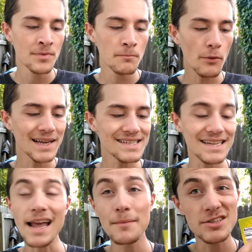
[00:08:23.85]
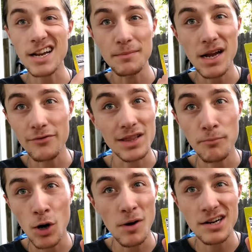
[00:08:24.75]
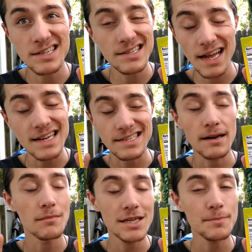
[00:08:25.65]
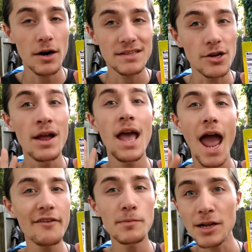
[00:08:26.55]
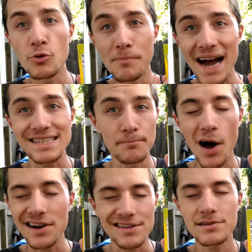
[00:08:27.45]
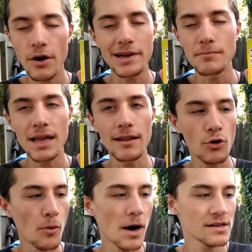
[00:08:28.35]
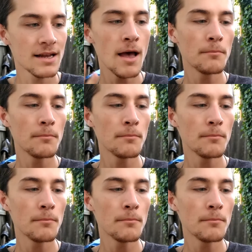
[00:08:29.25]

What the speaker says: But we can see, I'm just going to be covering the per box because, as said, let's be honest here, everybody who buys a box is going to be eating the whole box.